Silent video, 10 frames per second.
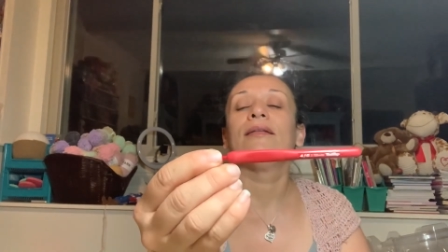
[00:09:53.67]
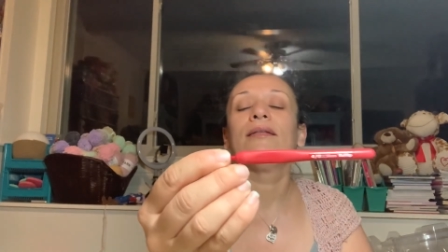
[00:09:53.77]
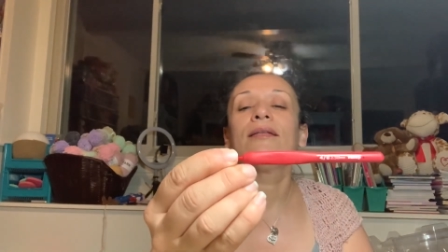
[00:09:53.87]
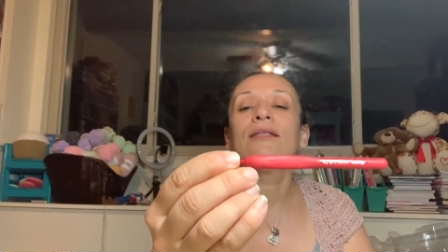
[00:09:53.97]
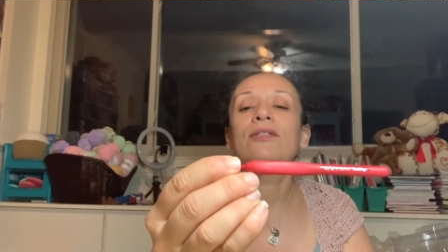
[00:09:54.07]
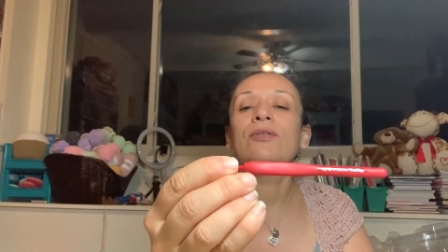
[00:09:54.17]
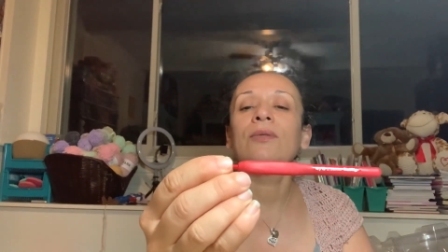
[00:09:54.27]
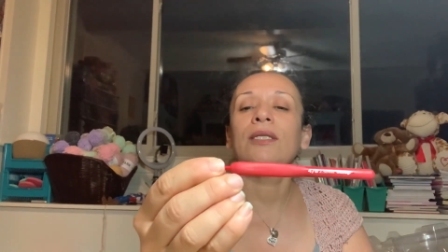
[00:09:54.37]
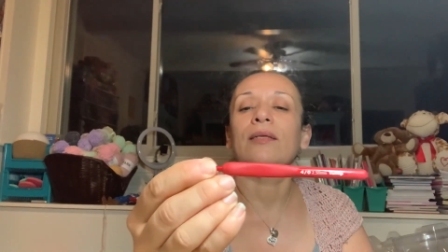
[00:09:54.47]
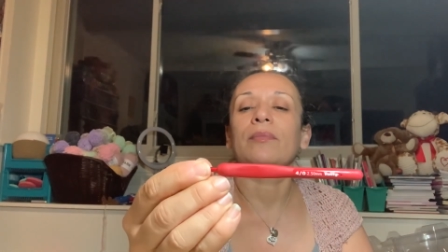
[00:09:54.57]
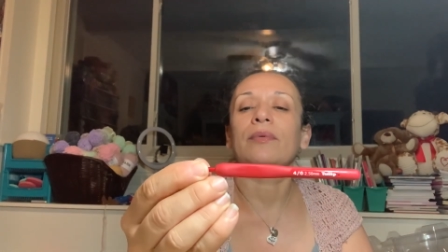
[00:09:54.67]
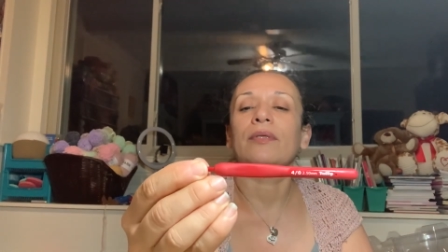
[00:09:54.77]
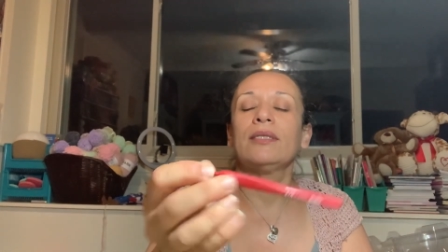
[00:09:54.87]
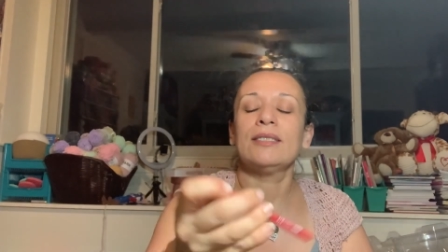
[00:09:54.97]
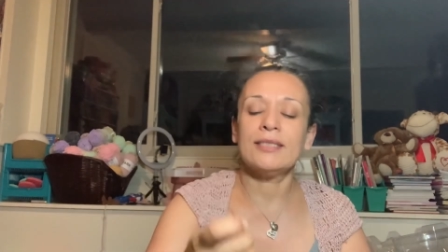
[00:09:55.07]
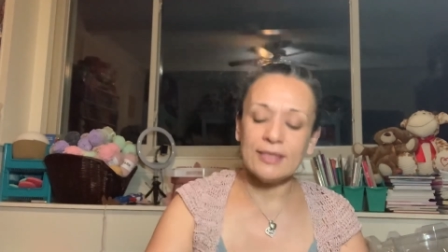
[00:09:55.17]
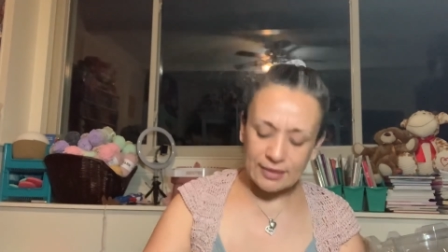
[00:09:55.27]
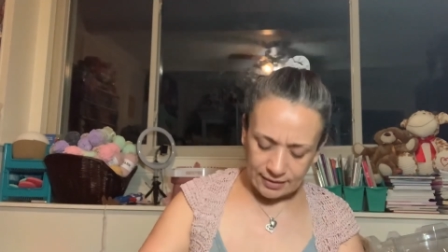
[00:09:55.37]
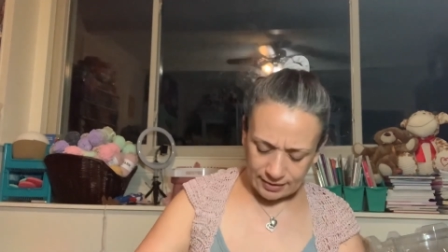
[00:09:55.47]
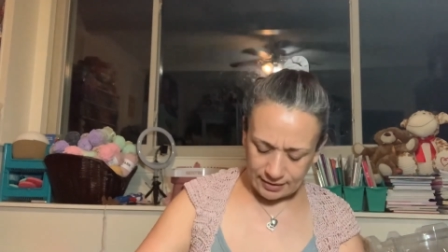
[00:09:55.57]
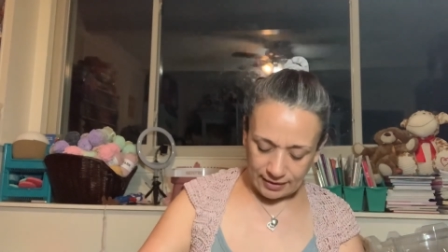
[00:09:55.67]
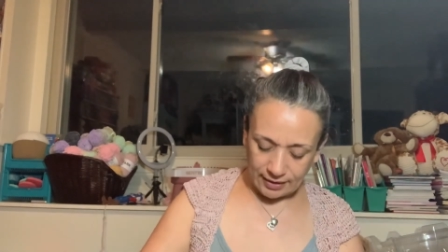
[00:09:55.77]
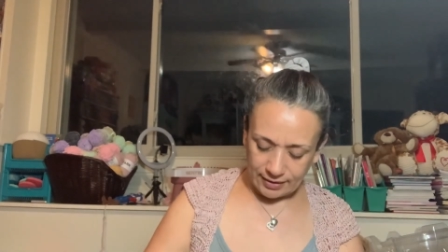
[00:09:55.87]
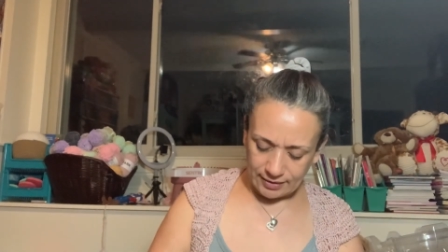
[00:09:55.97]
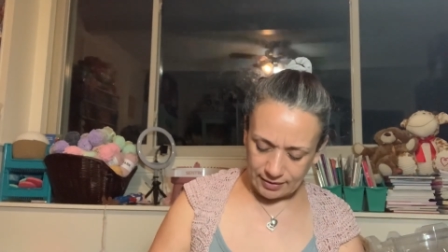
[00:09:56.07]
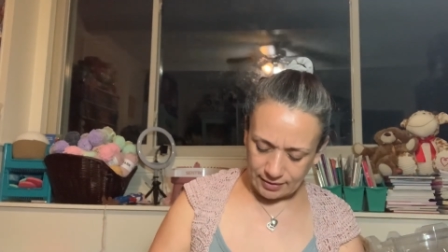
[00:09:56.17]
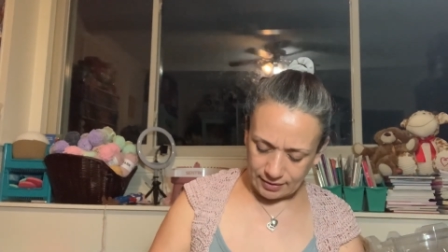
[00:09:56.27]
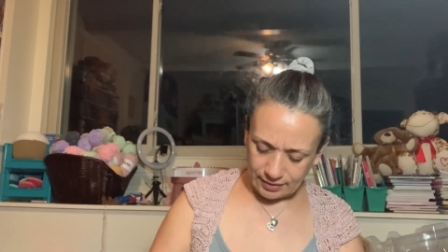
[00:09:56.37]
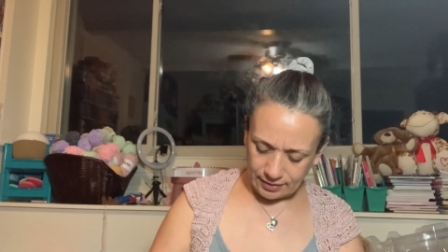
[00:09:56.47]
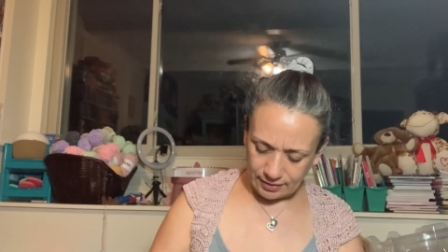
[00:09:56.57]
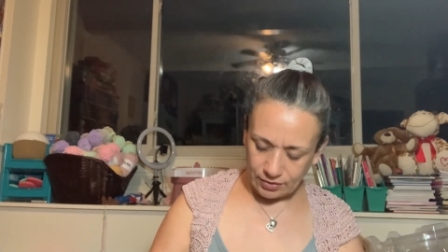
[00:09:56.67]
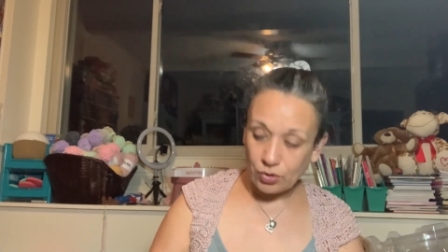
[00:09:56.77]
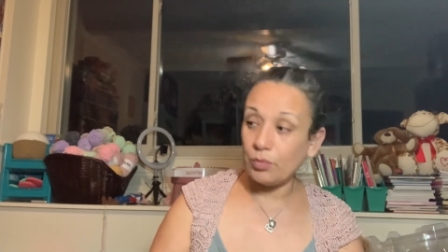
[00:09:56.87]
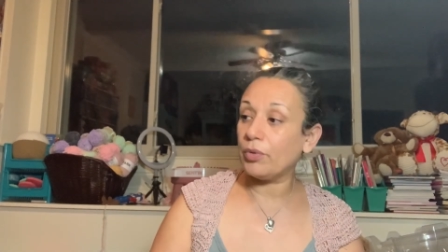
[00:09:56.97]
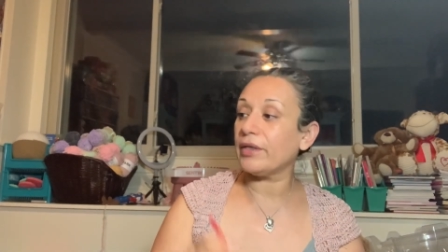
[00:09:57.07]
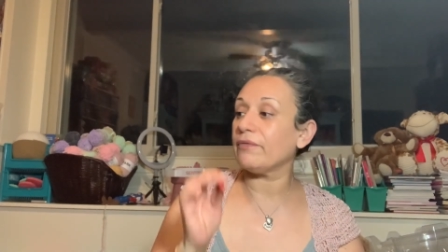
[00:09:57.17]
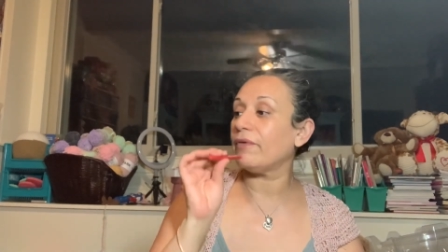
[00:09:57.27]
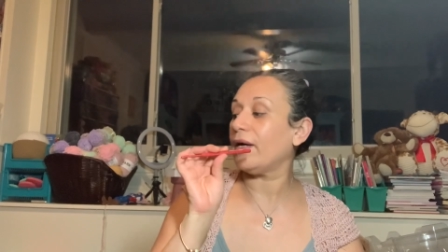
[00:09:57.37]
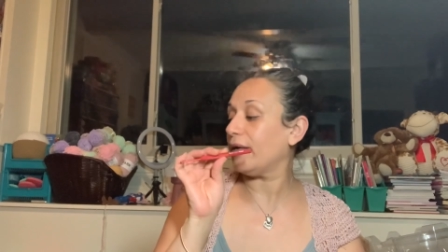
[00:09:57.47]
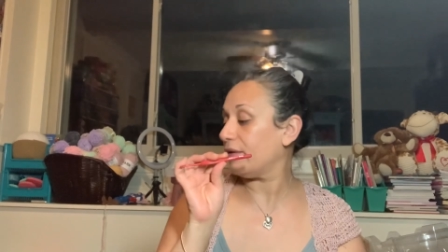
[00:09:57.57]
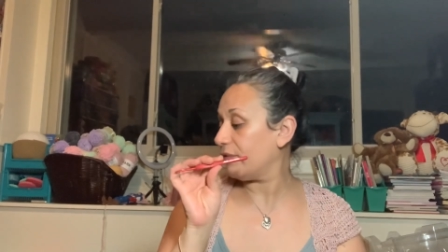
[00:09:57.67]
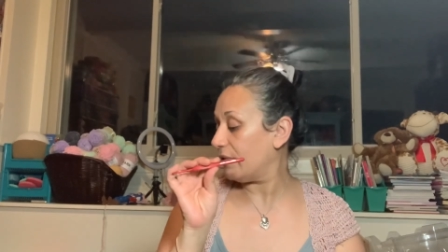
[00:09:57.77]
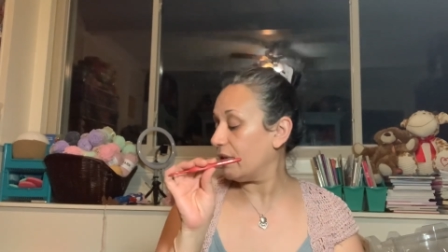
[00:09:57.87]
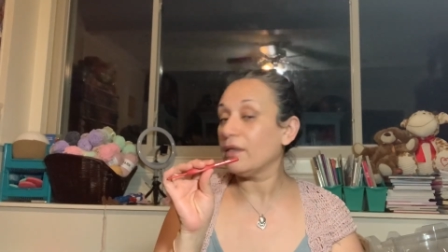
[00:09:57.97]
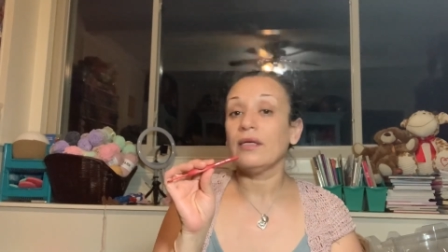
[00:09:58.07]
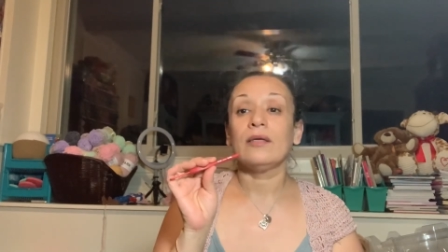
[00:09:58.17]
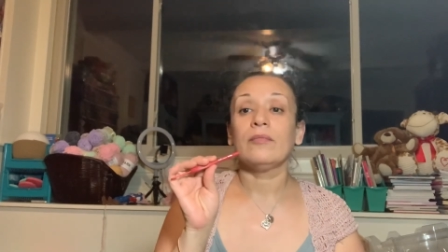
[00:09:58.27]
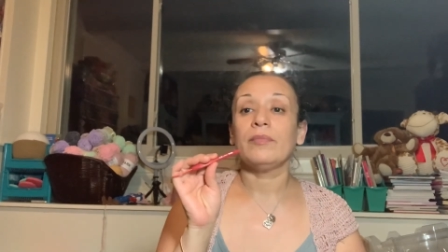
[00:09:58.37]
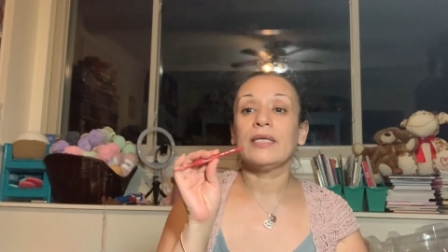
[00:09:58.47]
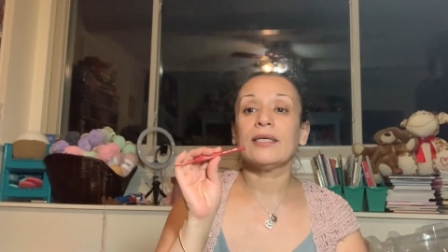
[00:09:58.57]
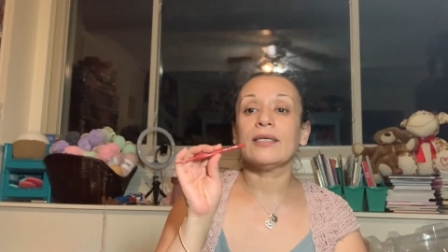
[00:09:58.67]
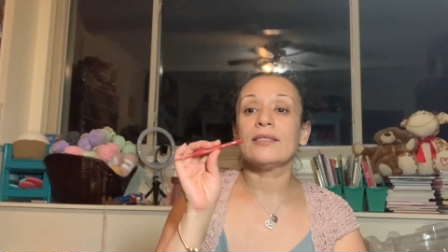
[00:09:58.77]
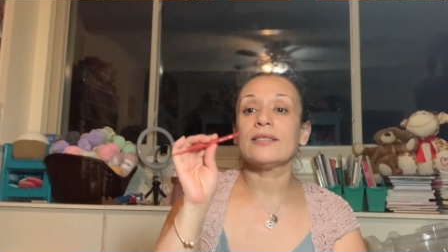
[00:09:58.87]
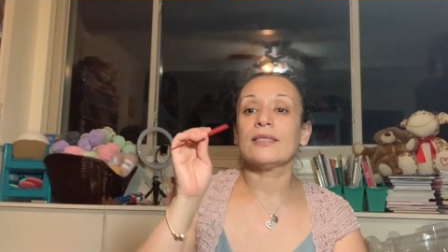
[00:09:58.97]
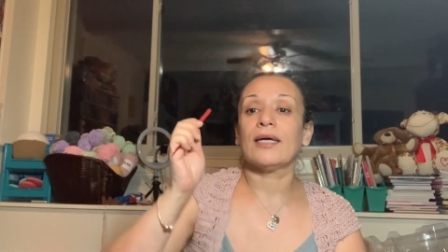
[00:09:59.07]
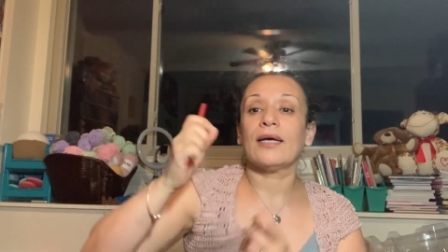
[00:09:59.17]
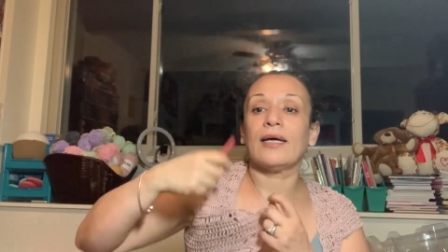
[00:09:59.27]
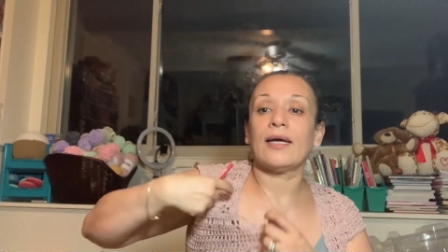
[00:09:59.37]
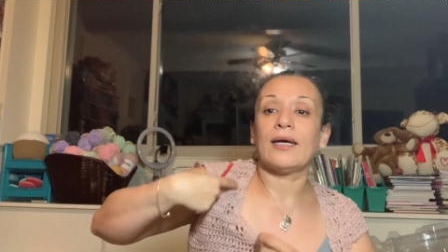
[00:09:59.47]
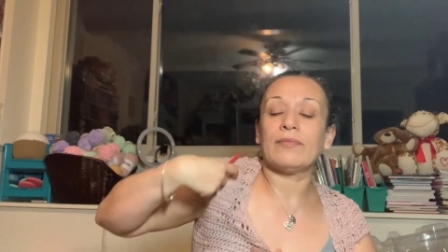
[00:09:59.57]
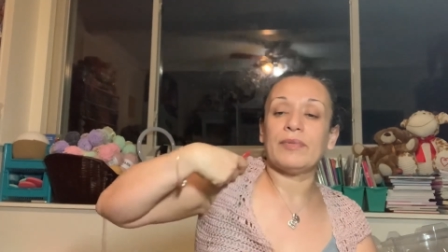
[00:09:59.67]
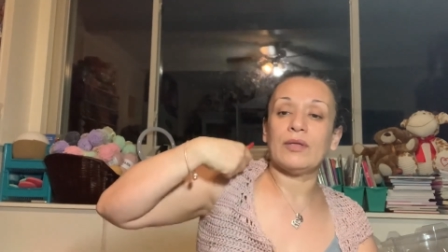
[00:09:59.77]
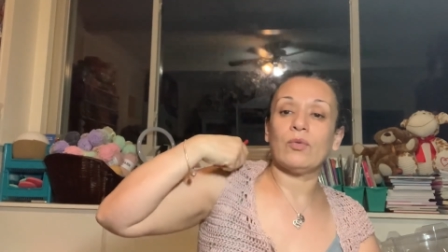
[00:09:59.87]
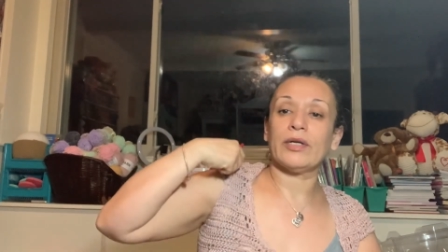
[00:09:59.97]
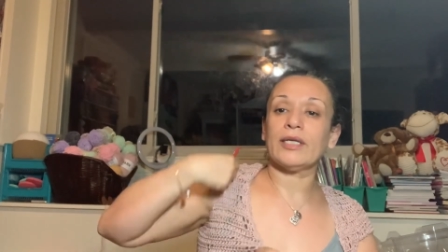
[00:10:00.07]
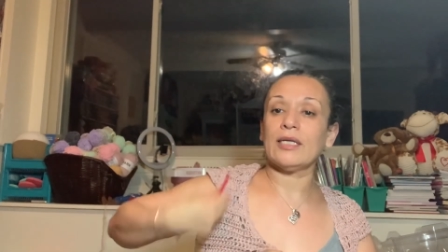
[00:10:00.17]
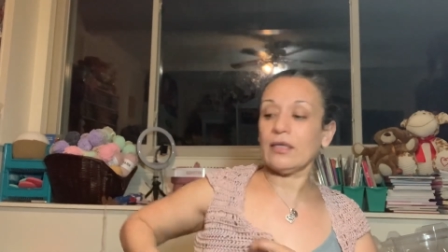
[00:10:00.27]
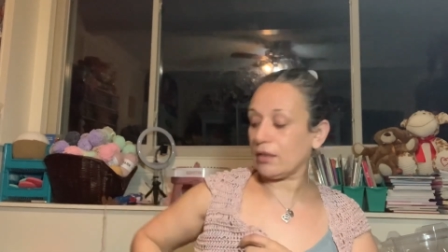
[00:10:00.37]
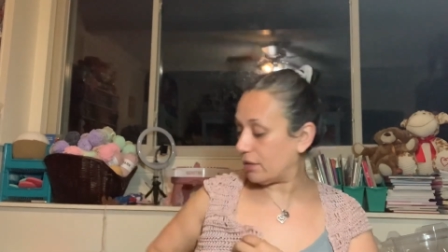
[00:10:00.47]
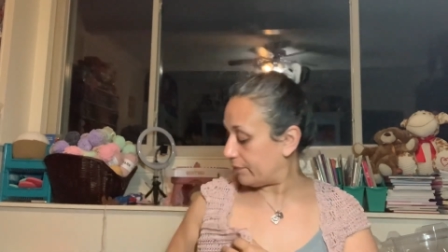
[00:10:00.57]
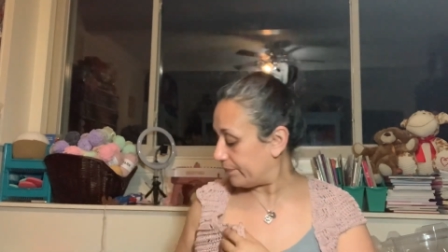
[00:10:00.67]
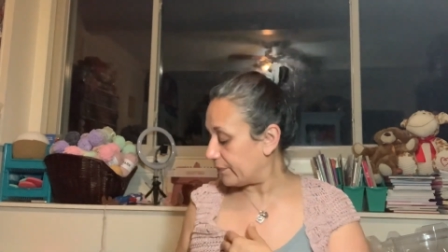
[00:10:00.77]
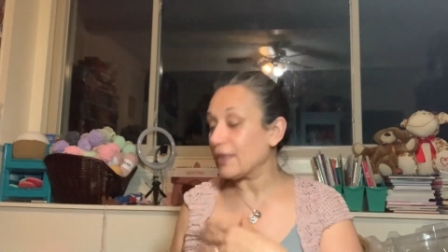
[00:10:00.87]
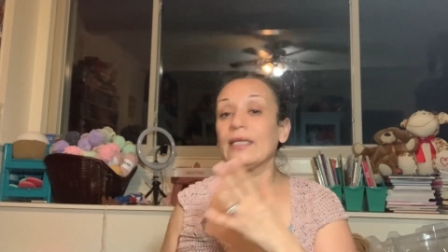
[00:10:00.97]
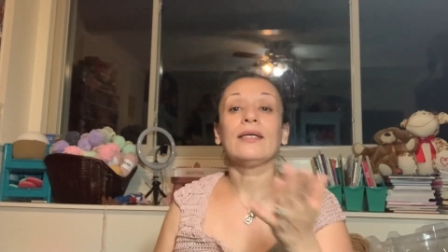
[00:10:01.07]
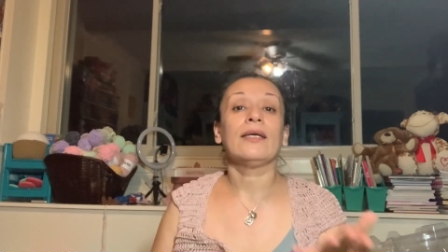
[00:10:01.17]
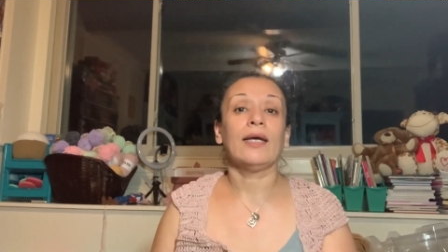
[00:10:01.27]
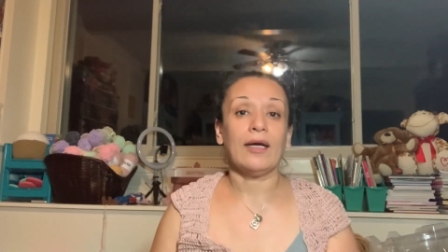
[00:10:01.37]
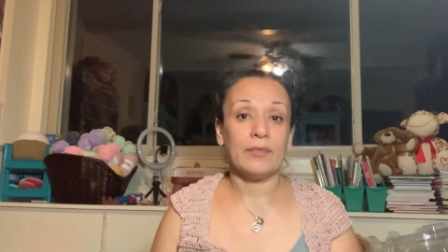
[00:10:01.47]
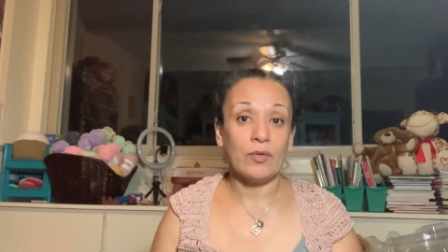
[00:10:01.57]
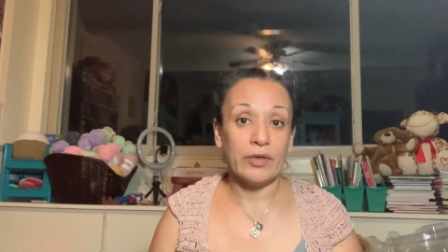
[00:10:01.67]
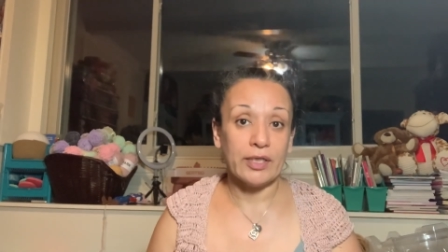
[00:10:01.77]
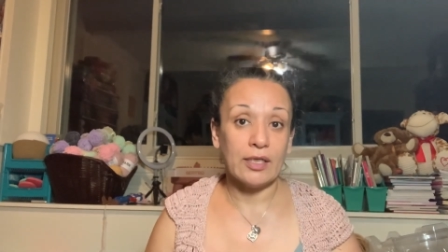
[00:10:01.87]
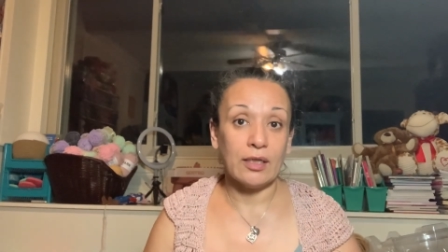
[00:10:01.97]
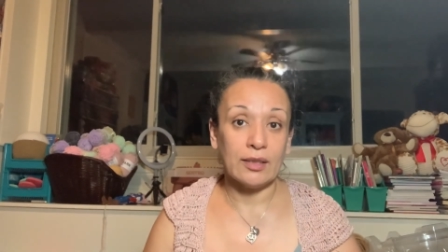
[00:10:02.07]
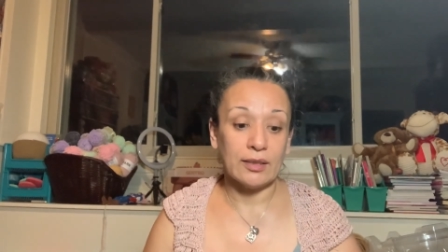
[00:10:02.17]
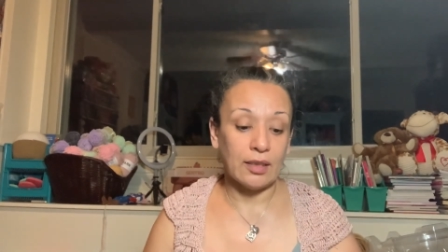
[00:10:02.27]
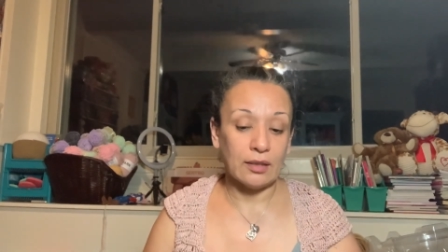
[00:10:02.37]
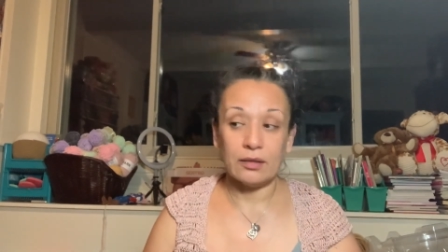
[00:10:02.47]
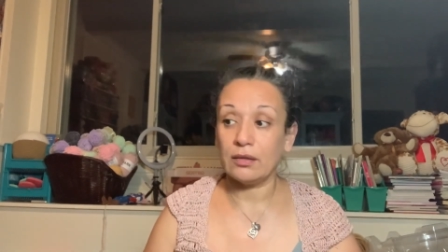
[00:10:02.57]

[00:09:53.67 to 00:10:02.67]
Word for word: The tulip, this is in the size uh, 2.5 because I've been working on, I've been working on, on,